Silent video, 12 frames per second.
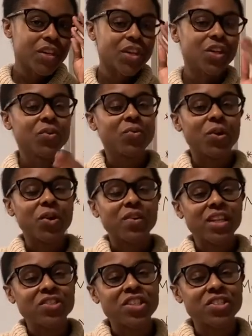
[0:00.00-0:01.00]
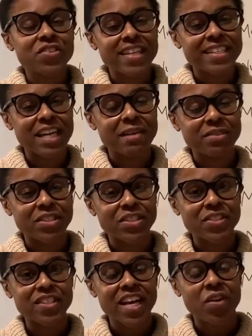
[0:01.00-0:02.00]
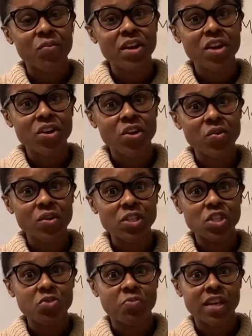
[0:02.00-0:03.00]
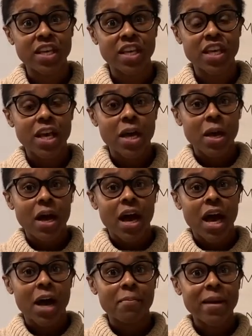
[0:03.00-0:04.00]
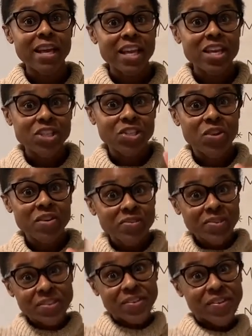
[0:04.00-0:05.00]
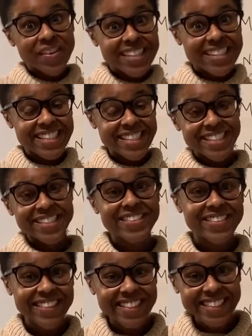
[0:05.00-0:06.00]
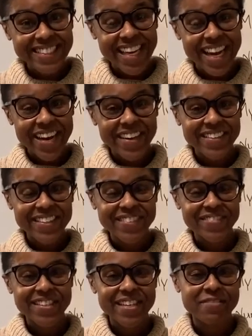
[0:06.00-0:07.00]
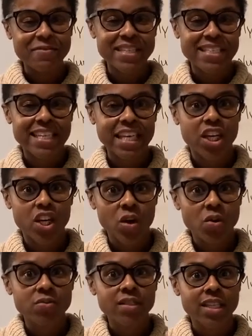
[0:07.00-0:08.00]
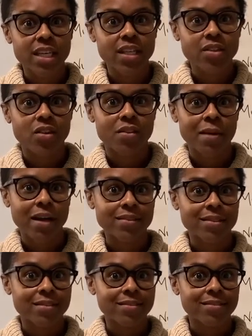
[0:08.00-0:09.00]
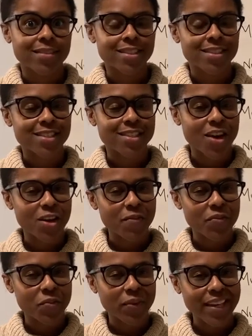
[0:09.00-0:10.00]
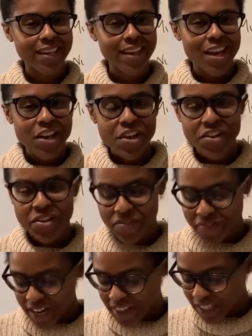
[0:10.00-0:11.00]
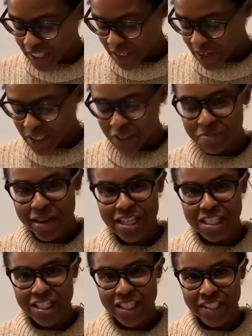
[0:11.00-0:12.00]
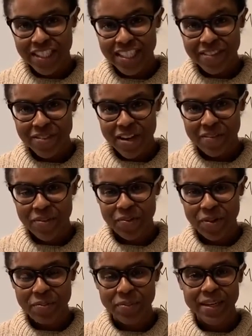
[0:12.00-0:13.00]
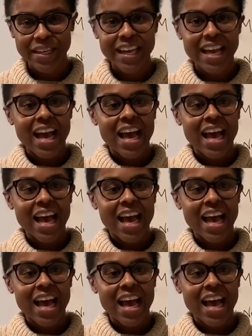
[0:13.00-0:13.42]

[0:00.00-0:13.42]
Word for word: Good work. Well, I trust you had time to do that. We are going to be uh, making a joyful noise to the Lord now. We have been singing Go Tell It on the Mountain. It's the song of the week. You can find the lyrics on page 30 if you have the workbook.